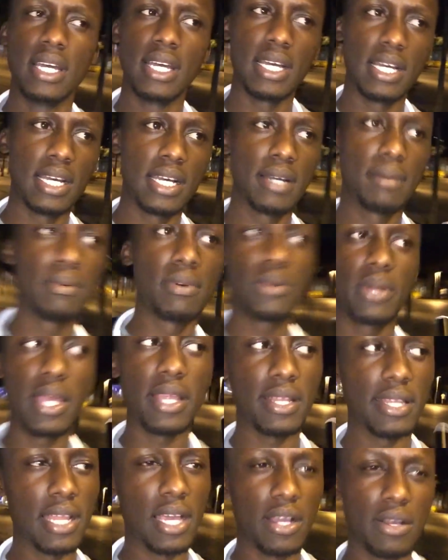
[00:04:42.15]
But
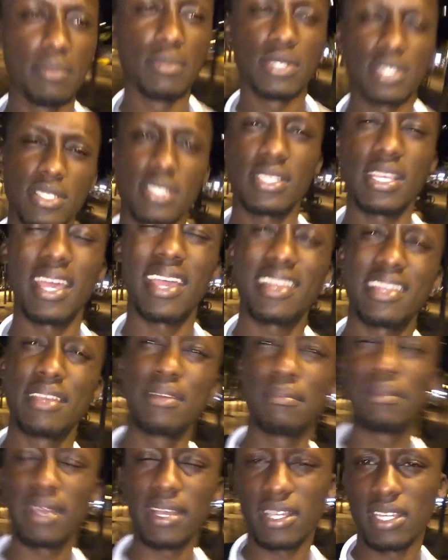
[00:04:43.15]
right now I'm just
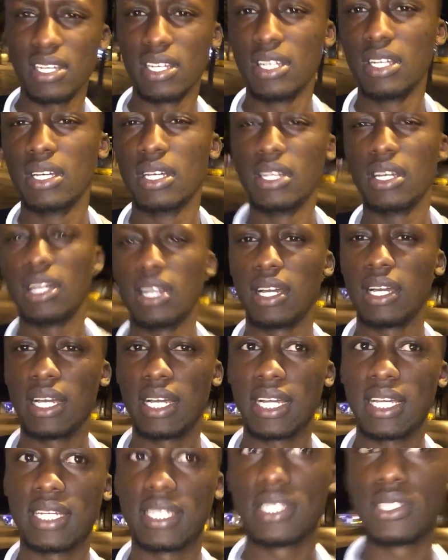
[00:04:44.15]
heading back
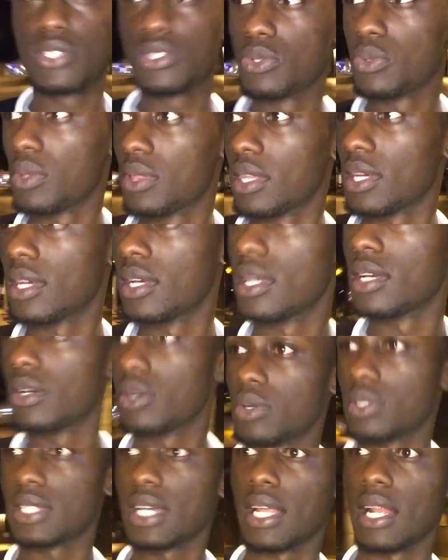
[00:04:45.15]
to the
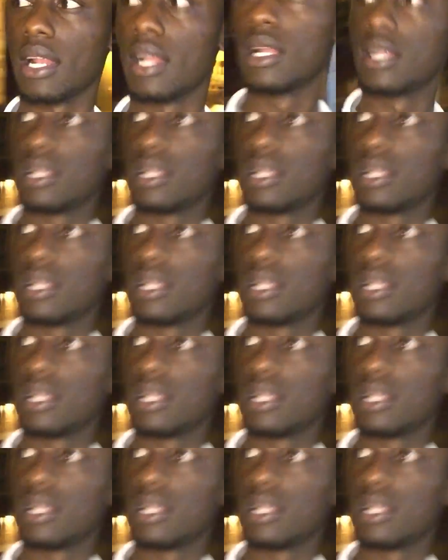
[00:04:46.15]
hotel,